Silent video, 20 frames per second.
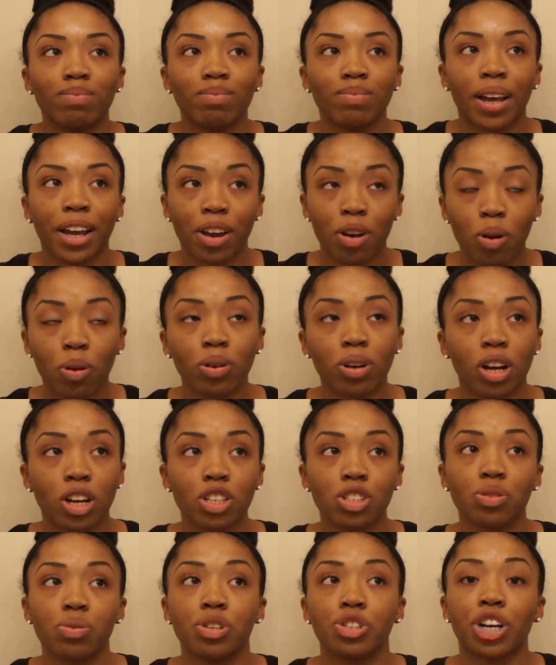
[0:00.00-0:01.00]
like hold on
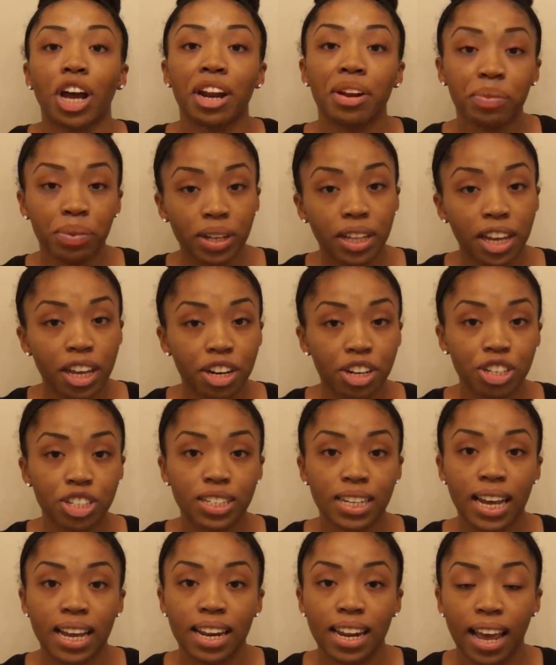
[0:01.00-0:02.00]
to it. Try to really
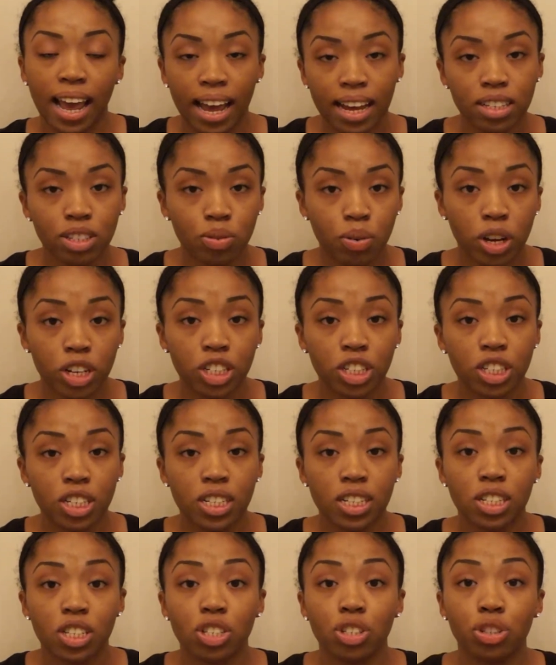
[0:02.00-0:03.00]
understand it, ask
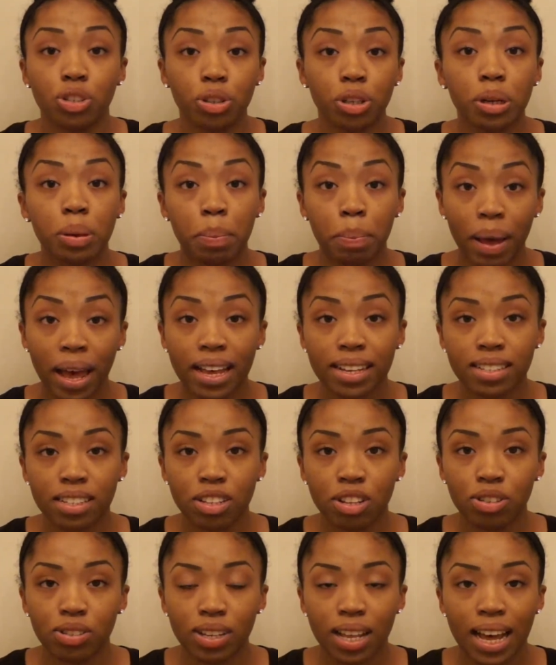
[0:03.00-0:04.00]
questions, do your best in
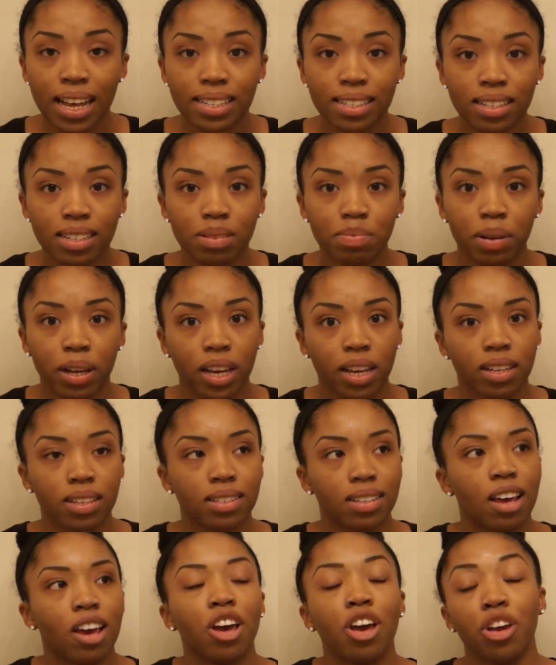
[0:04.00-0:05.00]
those classes
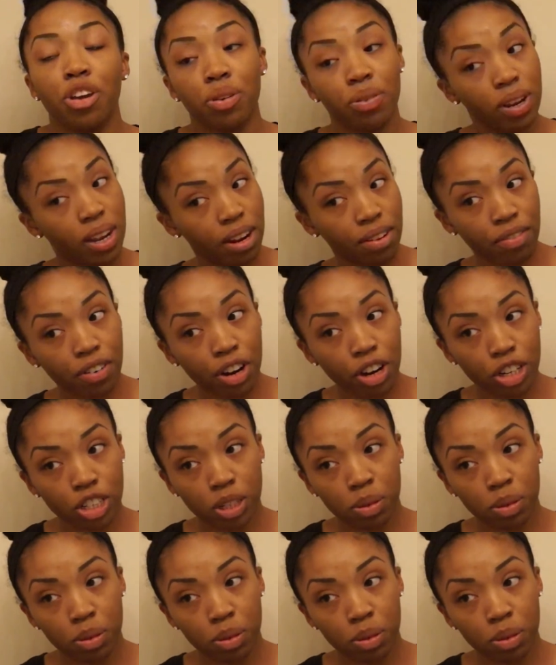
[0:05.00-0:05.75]
because you need it for your